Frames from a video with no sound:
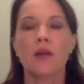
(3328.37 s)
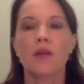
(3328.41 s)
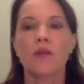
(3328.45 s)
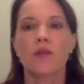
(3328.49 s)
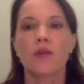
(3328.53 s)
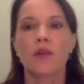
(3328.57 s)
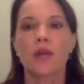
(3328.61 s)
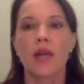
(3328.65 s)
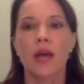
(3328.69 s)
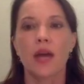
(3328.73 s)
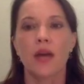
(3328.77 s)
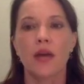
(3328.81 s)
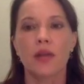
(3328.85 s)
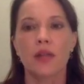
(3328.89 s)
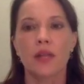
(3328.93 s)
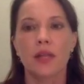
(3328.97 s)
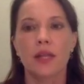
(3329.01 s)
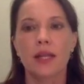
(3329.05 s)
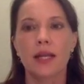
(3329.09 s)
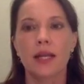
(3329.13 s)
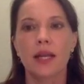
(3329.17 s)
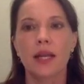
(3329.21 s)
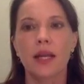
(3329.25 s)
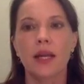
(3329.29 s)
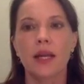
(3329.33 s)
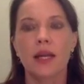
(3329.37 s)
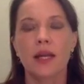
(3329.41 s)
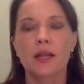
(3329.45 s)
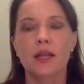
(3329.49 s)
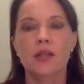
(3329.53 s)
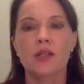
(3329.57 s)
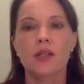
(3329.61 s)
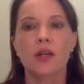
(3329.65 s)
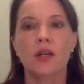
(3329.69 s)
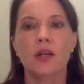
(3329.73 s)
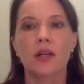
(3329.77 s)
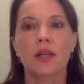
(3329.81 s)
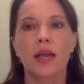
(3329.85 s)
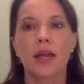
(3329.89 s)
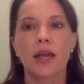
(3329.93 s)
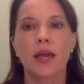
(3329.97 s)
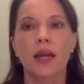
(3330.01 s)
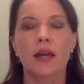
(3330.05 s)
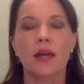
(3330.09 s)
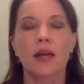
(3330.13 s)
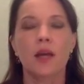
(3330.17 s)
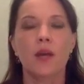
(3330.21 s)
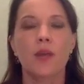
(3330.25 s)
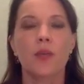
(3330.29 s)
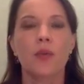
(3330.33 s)
Free Health Clinic in Salt
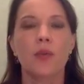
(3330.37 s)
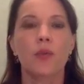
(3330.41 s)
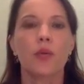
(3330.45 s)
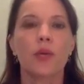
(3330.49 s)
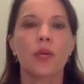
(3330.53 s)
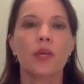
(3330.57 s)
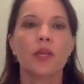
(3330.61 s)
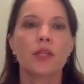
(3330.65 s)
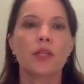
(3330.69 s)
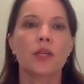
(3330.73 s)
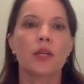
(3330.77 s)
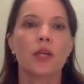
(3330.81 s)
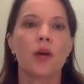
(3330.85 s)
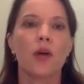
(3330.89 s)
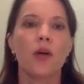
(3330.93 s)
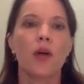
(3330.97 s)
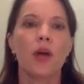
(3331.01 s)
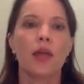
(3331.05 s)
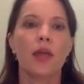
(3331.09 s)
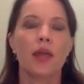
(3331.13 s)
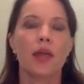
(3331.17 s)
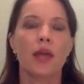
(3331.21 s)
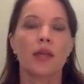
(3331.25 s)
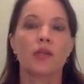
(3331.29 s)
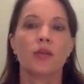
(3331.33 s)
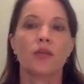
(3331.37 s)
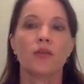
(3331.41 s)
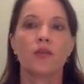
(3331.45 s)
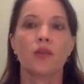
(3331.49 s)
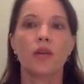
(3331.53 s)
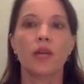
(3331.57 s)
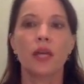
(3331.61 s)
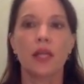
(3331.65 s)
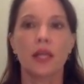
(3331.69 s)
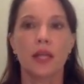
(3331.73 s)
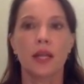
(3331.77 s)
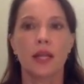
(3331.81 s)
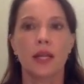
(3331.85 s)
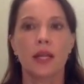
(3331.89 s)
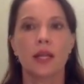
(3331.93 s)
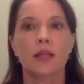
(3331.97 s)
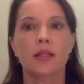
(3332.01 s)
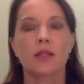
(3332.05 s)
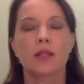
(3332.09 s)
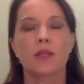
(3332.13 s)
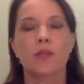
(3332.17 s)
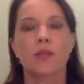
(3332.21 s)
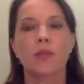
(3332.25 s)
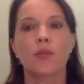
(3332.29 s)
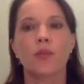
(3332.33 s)
Lake a couple of weeks ago, and that's a free clinic
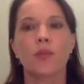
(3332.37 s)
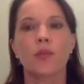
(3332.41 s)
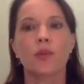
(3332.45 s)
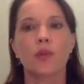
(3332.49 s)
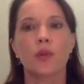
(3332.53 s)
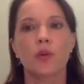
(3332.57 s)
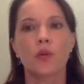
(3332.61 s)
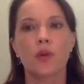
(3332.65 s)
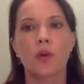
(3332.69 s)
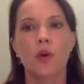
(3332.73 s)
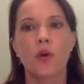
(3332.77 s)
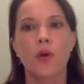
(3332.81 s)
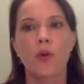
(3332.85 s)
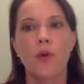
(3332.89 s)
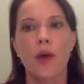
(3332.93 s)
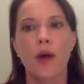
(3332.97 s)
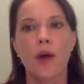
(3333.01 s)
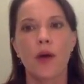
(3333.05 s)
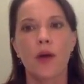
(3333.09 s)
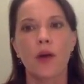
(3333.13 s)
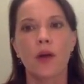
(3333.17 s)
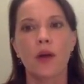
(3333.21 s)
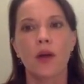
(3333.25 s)
some people don't know about